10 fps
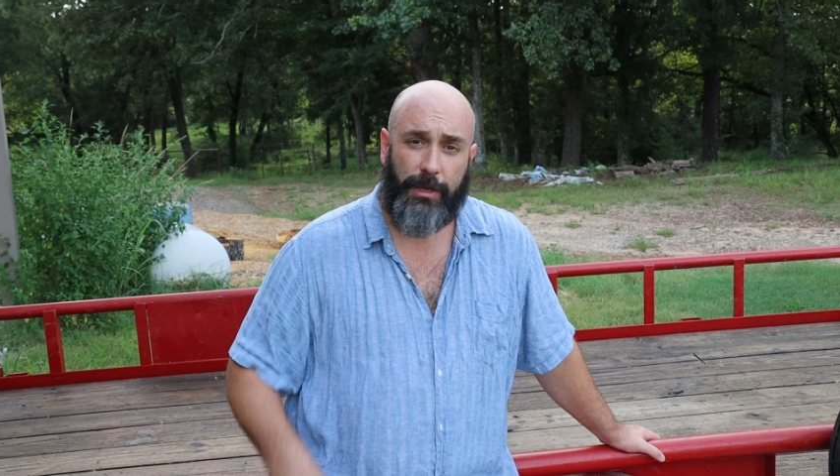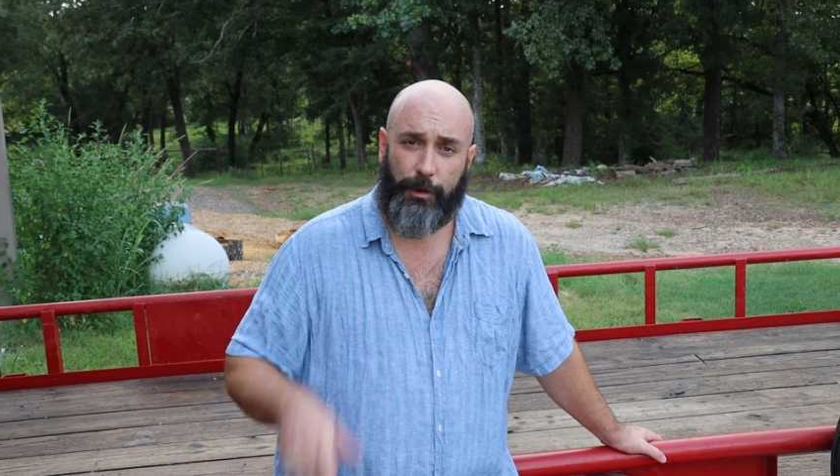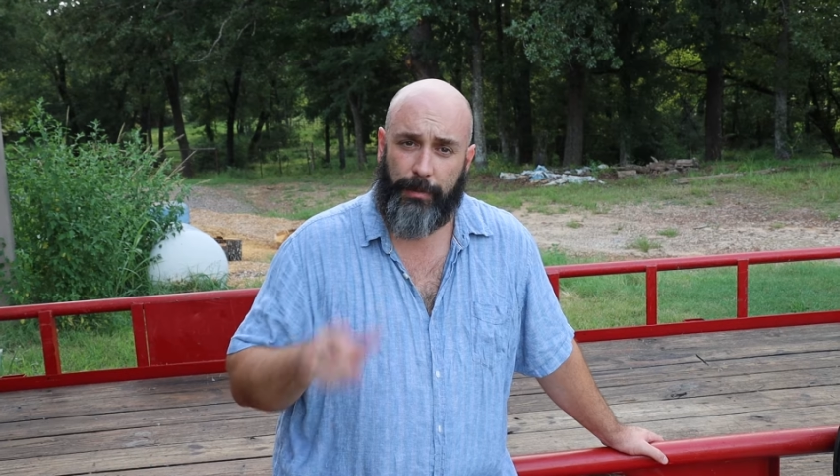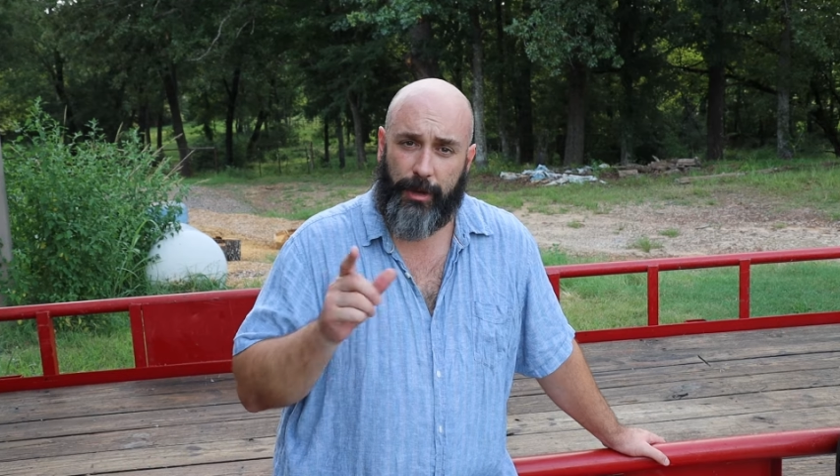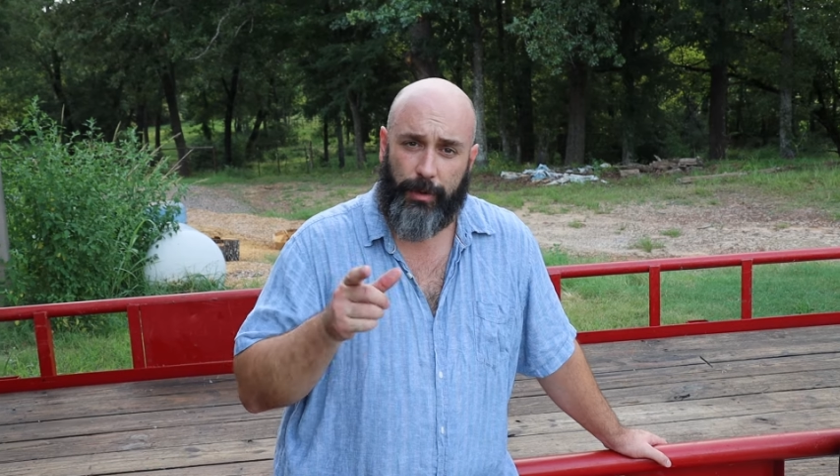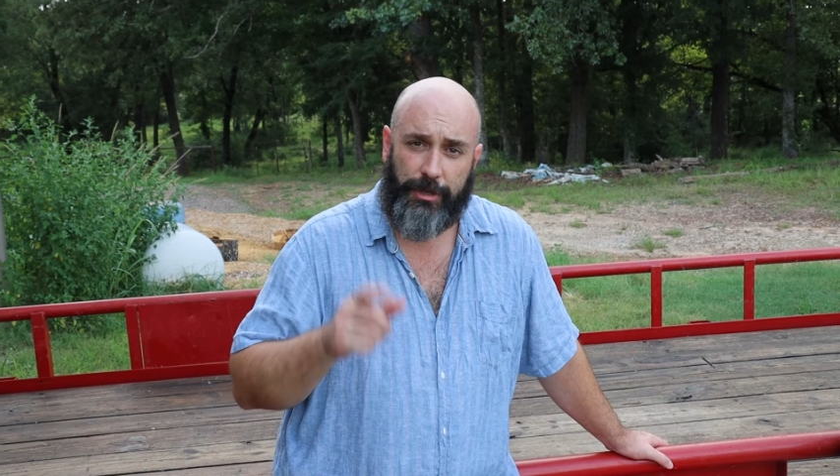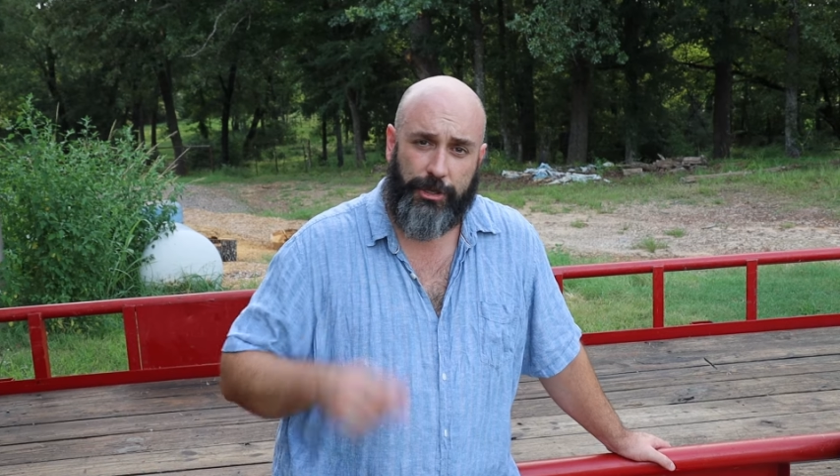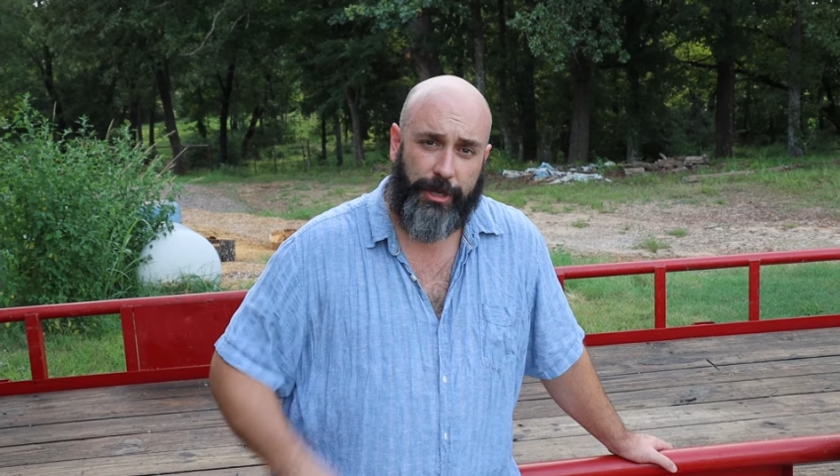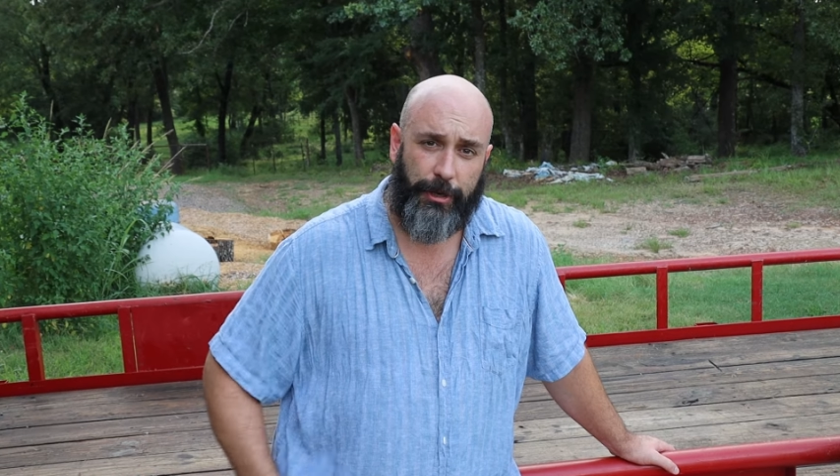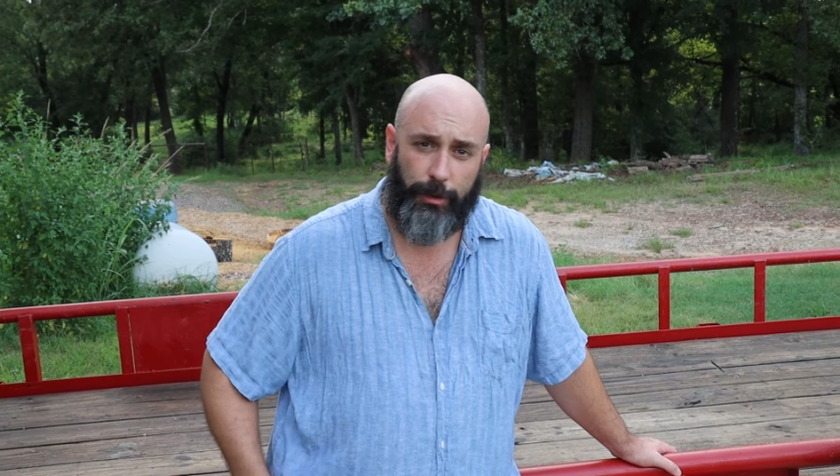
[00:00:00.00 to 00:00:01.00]
You may want to
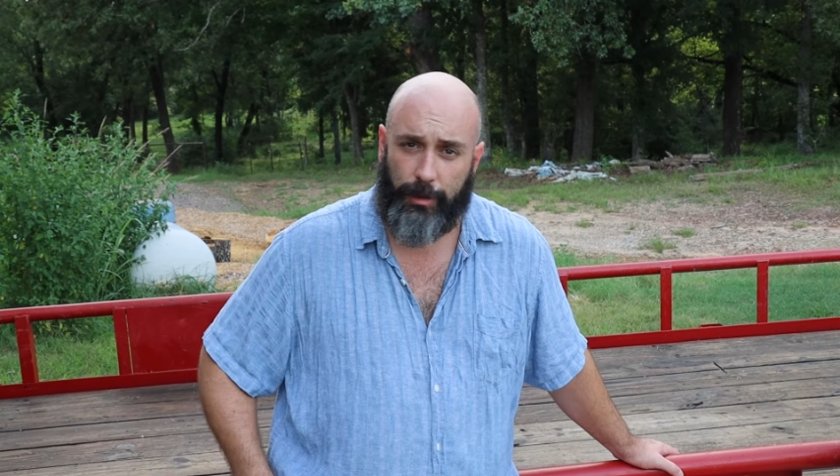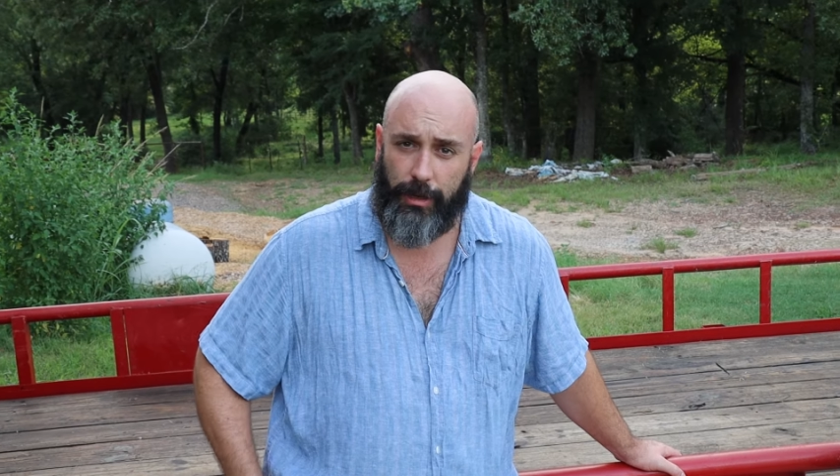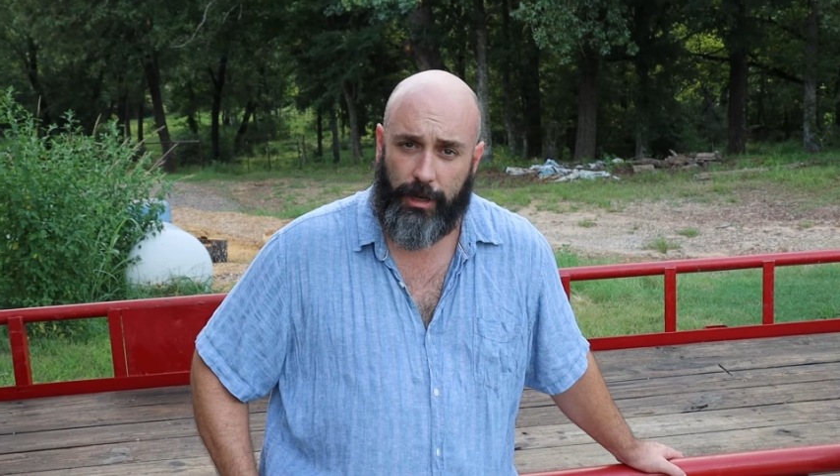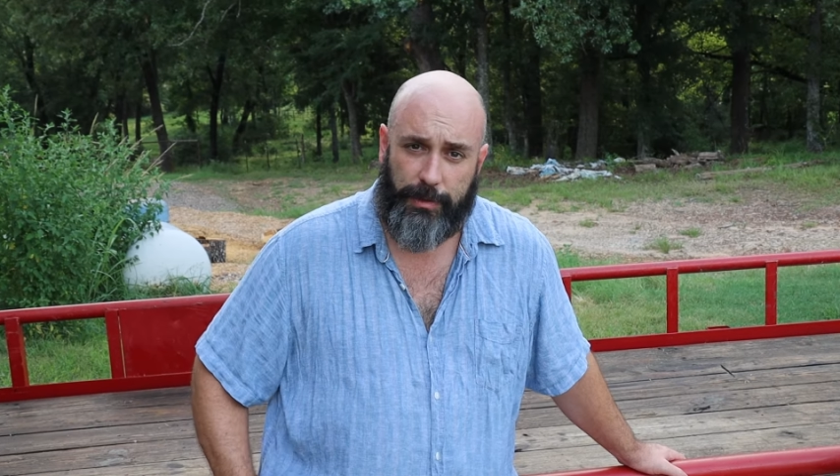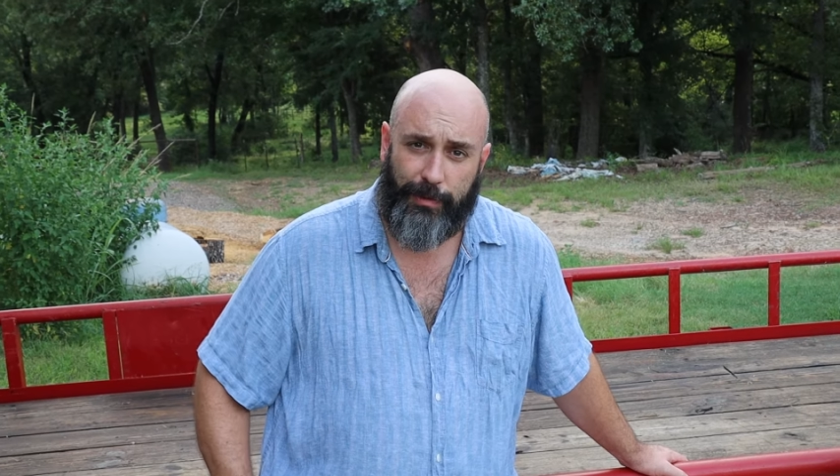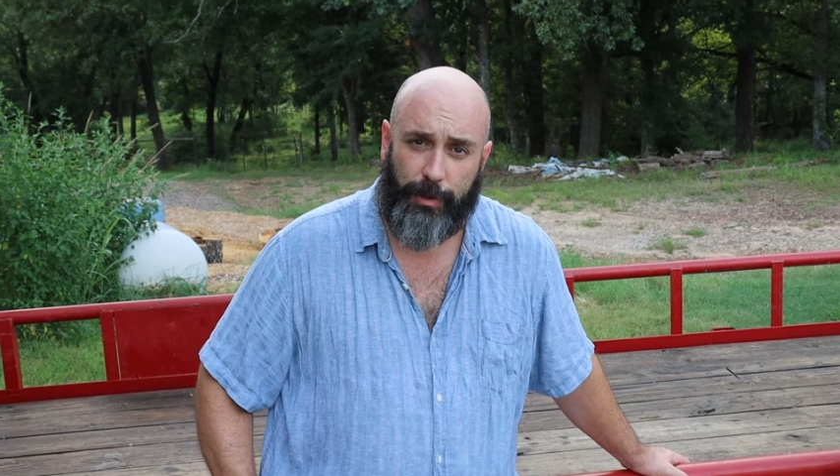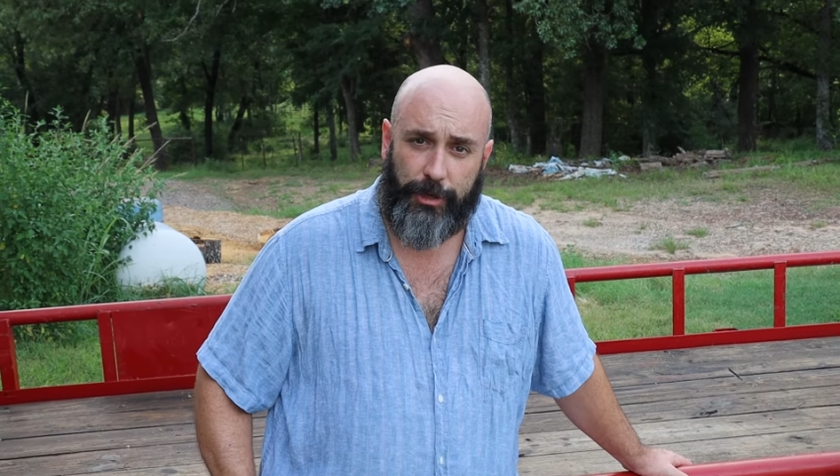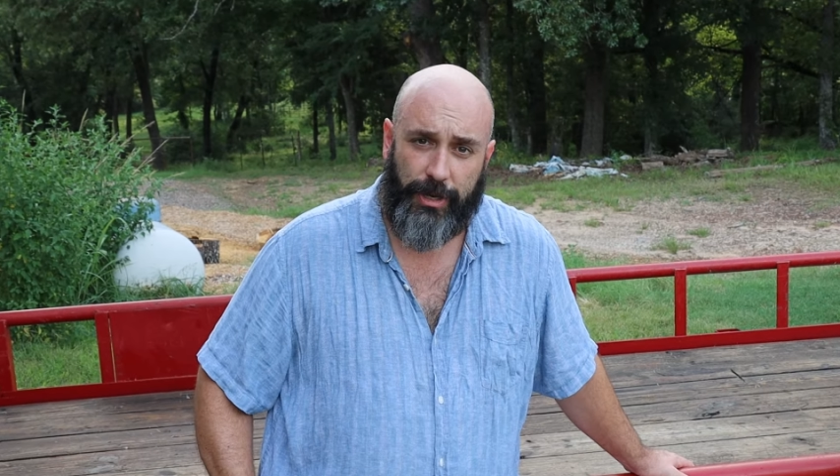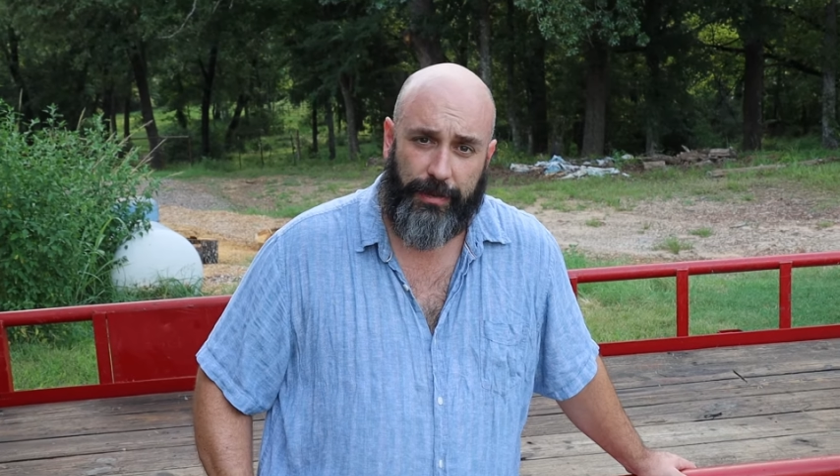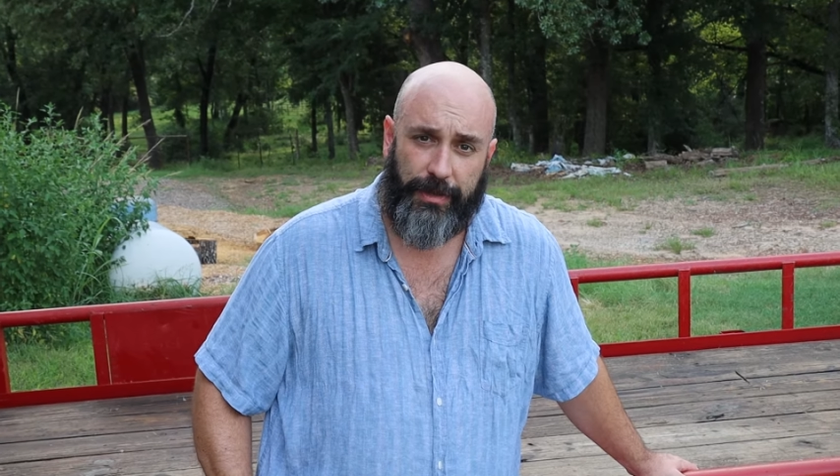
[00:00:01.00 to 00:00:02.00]
check your local laws before
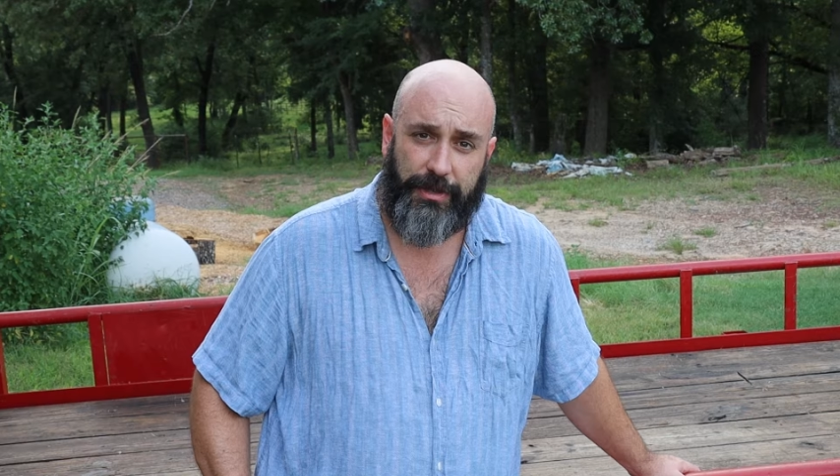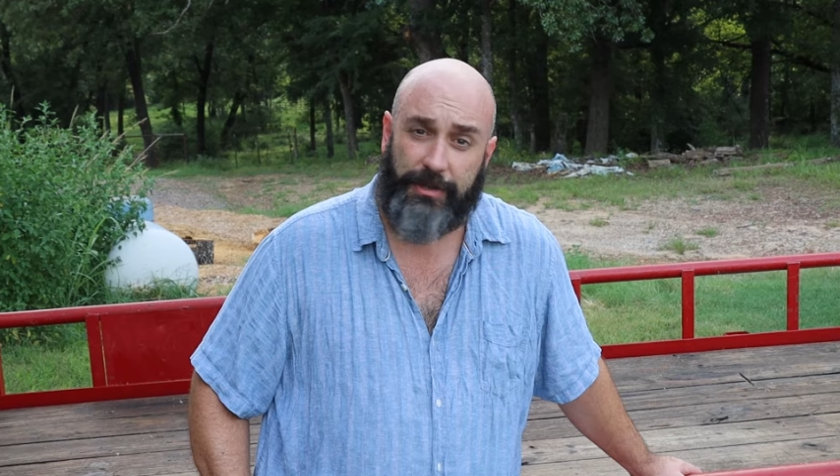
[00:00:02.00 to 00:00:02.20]
you try this,